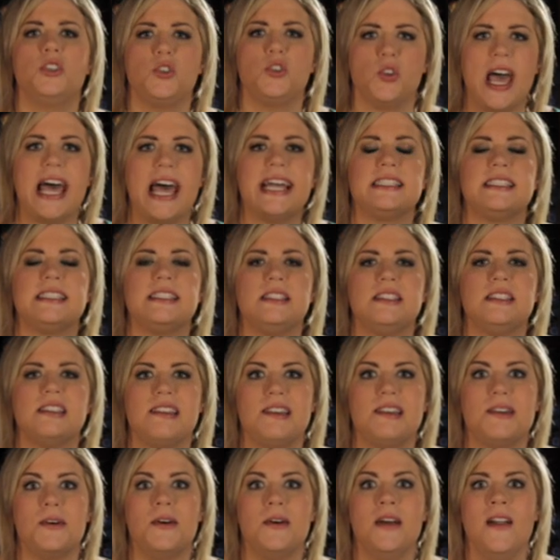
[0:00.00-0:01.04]
attracted
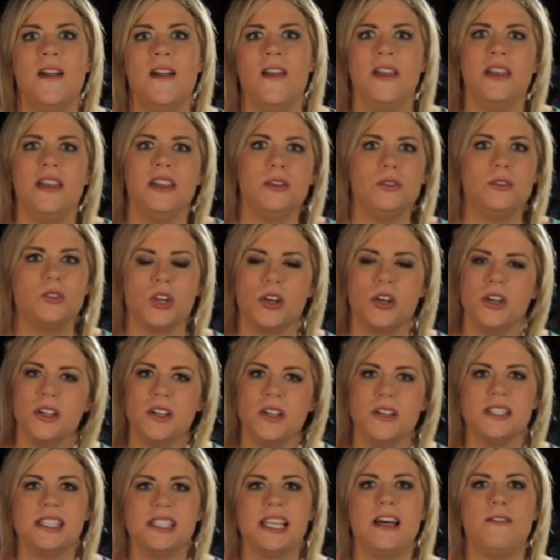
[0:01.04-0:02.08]
to. You turn
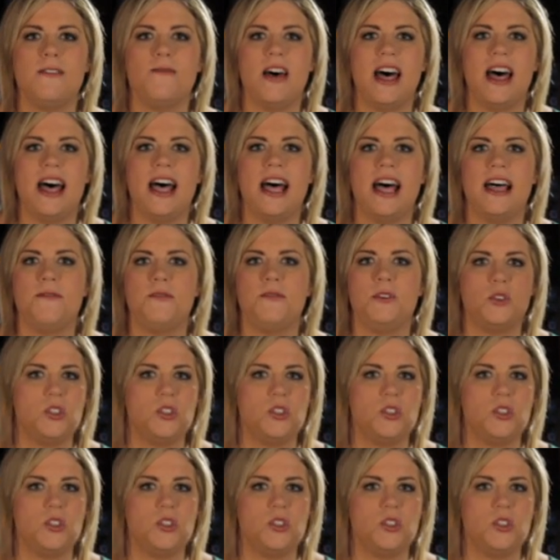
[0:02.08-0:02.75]
yourself off,